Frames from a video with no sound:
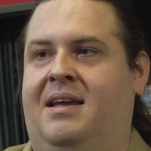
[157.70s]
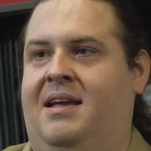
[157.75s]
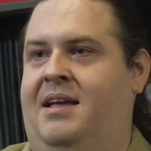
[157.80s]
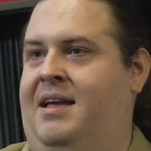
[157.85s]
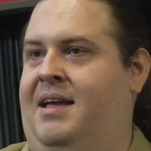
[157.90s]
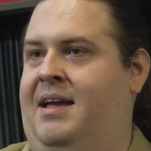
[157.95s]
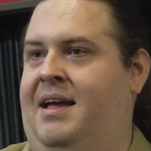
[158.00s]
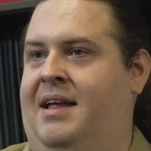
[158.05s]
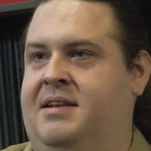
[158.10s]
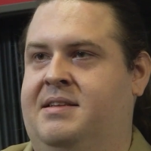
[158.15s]

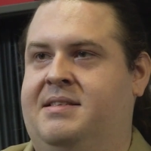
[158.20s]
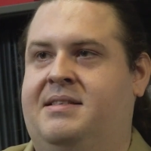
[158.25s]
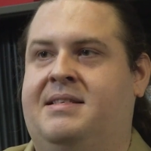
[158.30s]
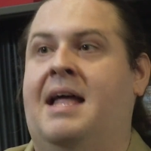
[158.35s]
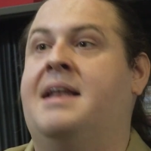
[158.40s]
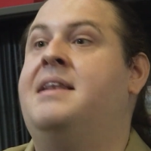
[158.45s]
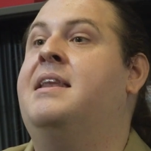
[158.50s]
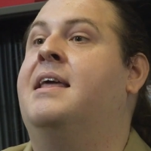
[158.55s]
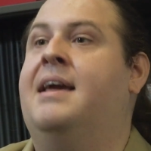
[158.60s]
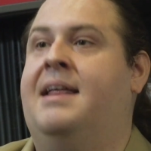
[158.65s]
and
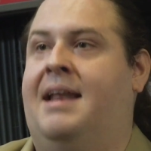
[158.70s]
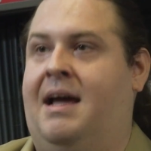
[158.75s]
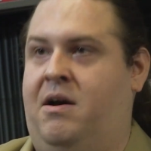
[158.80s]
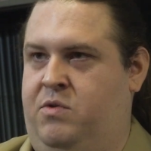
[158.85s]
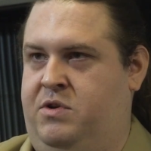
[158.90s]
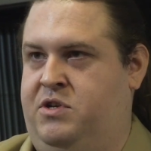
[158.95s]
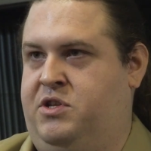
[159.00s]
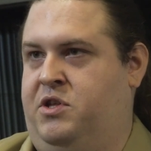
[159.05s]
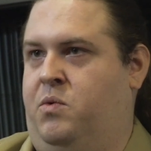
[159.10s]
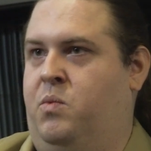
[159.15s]
sending it
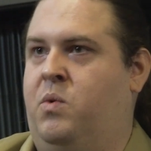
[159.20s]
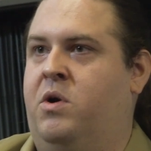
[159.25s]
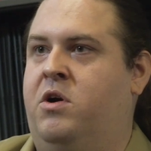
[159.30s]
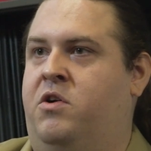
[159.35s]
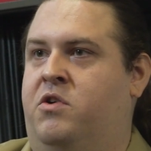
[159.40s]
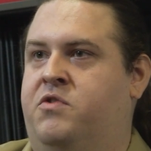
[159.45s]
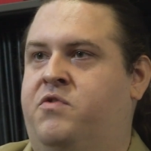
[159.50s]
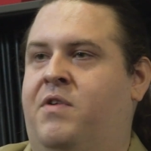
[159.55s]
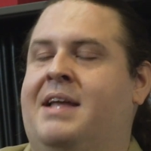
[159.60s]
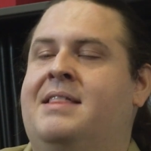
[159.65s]
out into the
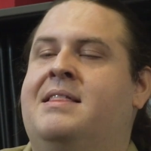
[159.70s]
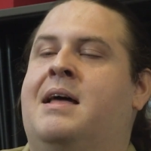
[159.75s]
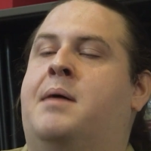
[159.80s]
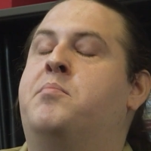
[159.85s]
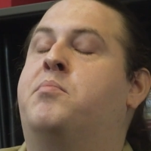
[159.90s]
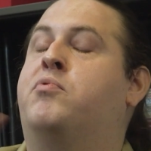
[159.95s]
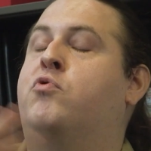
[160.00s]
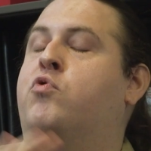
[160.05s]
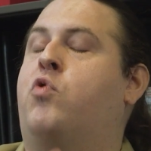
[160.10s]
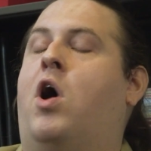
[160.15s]
world, right?
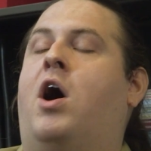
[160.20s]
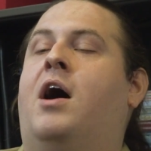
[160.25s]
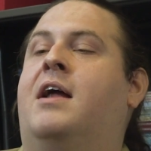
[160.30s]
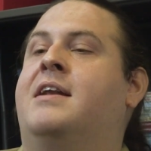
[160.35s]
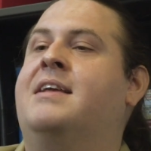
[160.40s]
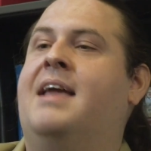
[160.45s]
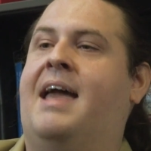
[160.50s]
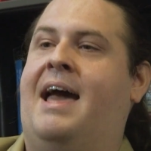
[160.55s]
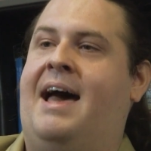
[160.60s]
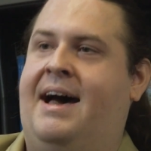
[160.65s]
That
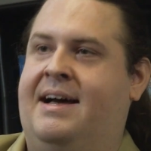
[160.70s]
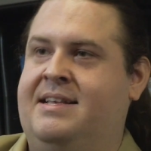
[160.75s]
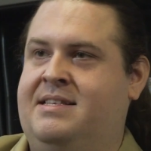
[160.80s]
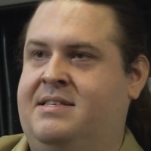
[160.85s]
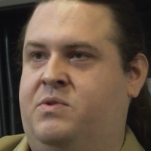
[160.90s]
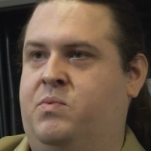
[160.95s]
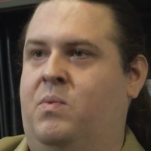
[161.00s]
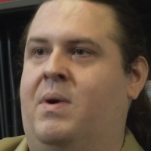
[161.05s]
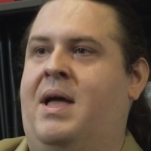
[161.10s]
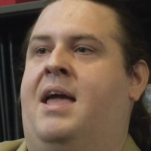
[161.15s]

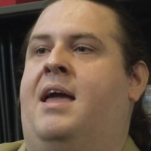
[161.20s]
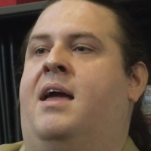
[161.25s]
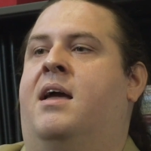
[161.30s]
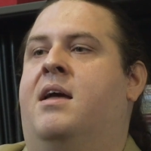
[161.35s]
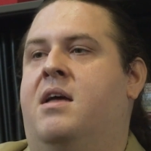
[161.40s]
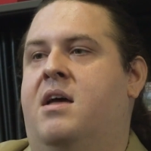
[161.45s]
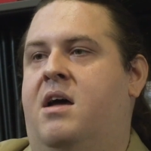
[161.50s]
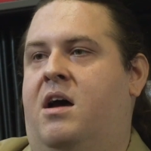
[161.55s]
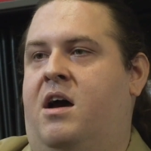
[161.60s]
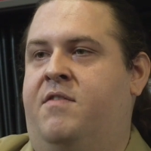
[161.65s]
broadcast way
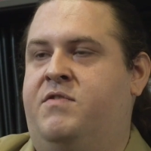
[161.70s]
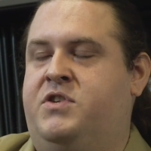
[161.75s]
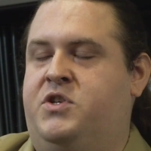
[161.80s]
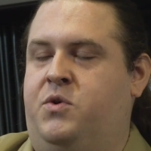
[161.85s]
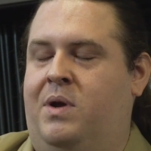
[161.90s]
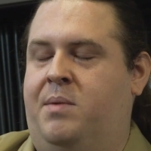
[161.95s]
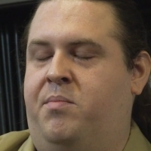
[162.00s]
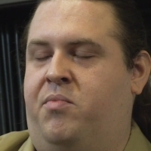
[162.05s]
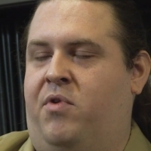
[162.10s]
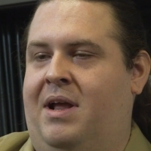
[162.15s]
of
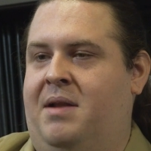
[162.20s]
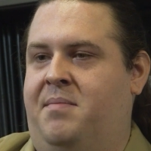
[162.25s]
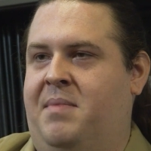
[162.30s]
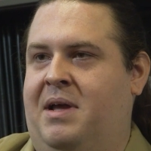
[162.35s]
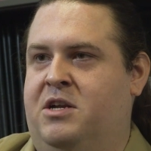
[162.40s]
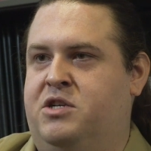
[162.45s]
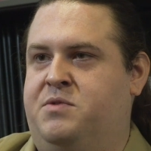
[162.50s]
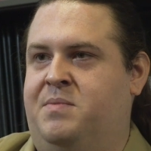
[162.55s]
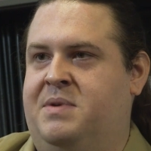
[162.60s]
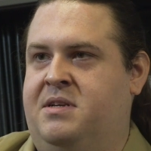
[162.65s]
doing brand
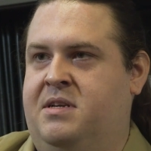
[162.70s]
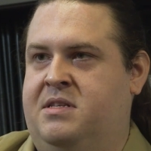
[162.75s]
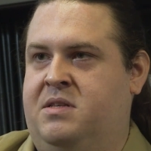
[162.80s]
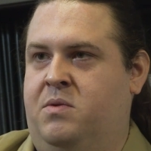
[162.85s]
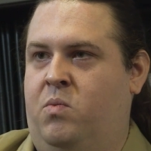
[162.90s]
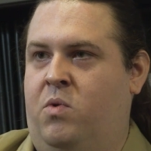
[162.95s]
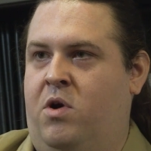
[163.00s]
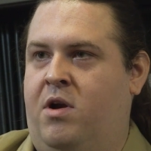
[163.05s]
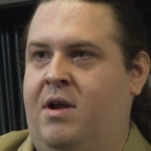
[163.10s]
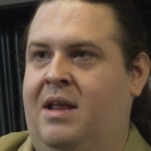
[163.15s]
management
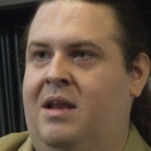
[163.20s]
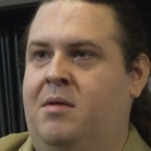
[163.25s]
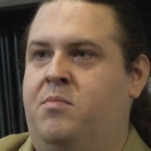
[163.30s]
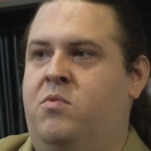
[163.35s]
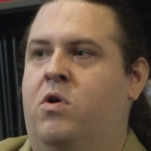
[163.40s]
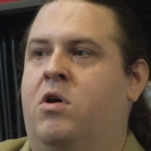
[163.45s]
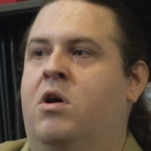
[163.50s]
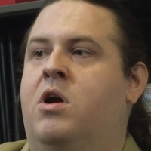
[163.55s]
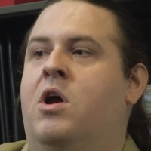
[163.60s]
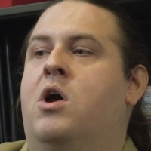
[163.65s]
doesn't work
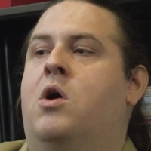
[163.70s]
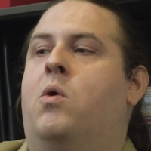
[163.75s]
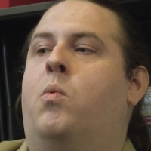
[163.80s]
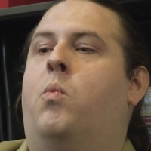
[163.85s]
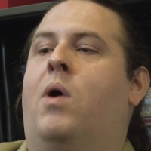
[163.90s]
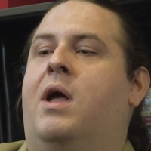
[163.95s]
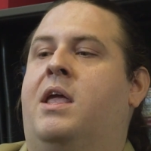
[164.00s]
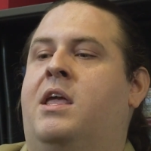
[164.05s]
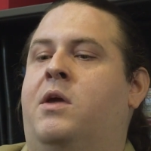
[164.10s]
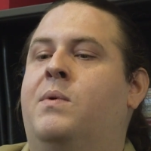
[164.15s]
anymore.
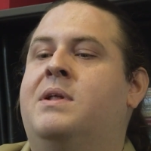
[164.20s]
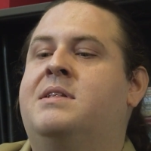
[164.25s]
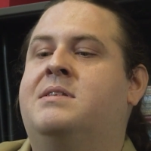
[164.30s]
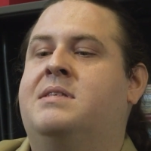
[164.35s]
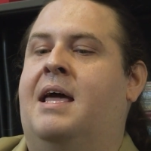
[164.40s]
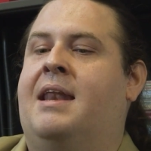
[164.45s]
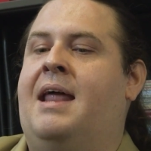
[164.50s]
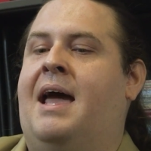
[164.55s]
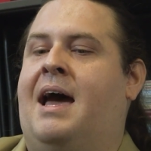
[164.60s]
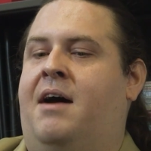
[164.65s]
What you
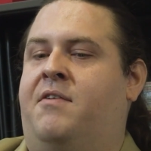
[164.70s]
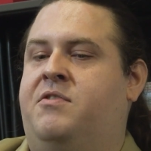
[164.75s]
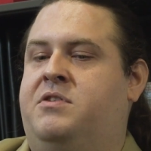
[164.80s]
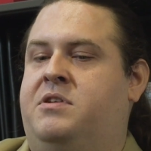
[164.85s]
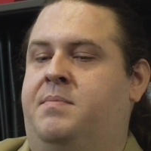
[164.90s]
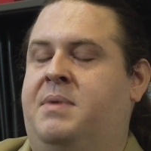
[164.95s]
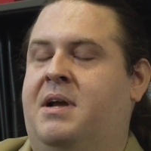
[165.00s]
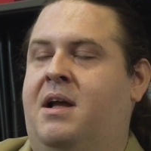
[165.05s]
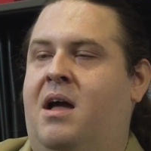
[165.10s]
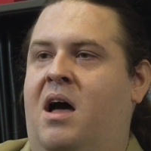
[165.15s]
instead have
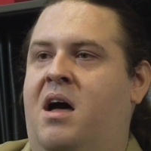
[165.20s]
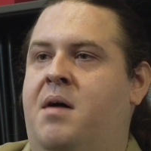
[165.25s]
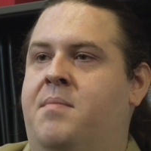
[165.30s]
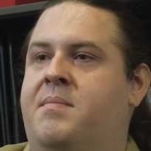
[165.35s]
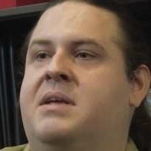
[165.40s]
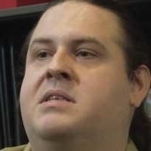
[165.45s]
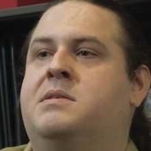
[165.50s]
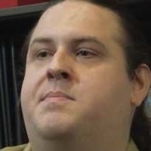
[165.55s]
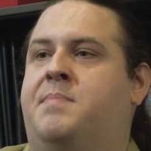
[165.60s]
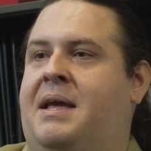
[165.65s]
to become
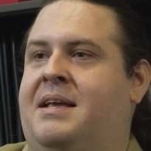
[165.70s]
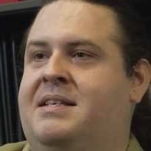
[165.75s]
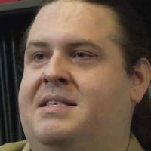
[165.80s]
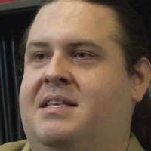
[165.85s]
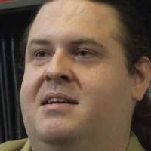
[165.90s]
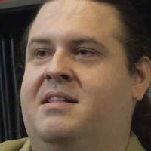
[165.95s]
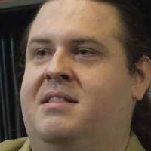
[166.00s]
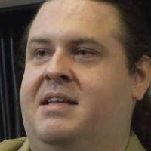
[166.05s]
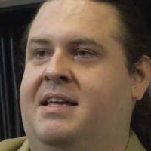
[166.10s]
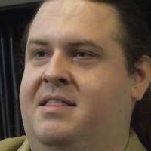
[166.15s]
is
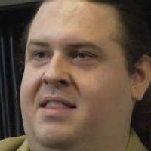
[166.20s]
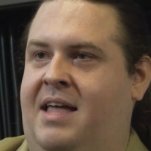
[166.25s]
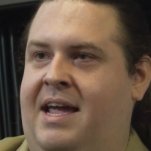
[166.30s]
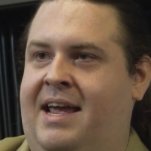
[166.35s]
basically